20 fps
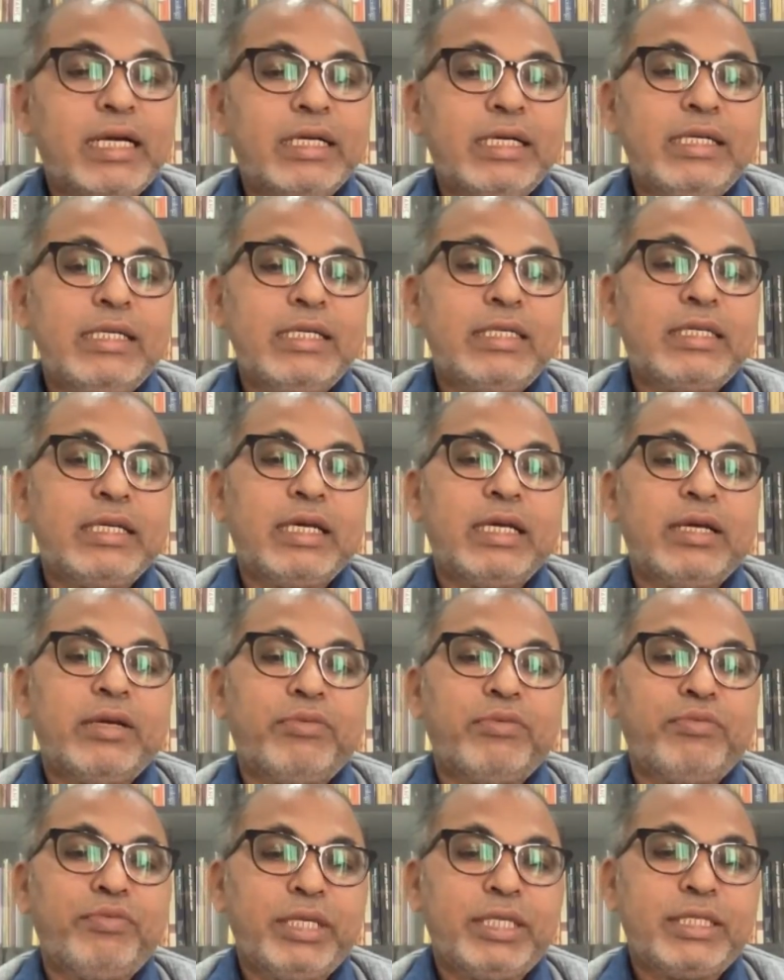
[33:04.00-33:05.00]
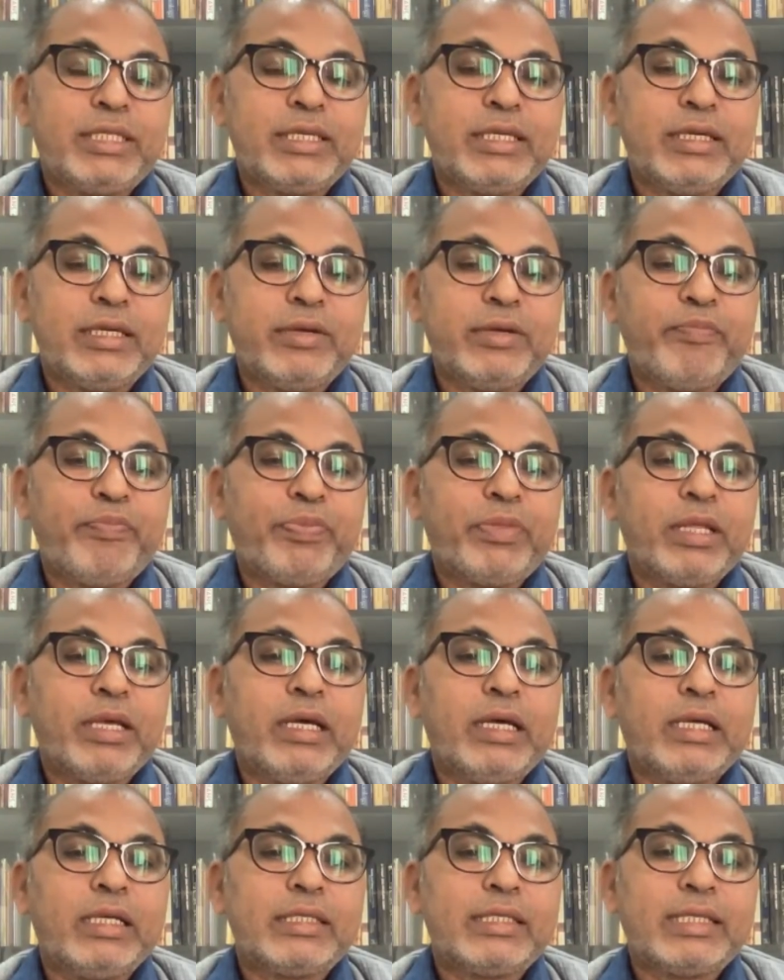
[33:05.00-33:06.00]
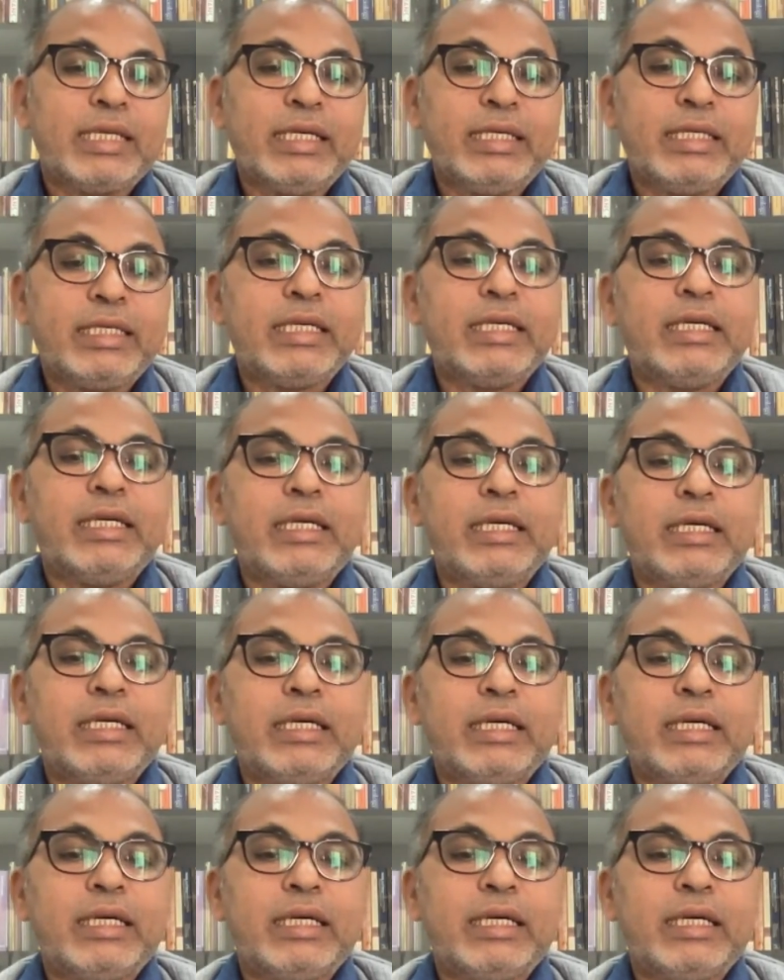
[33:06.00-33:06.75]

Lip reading: cult, which centered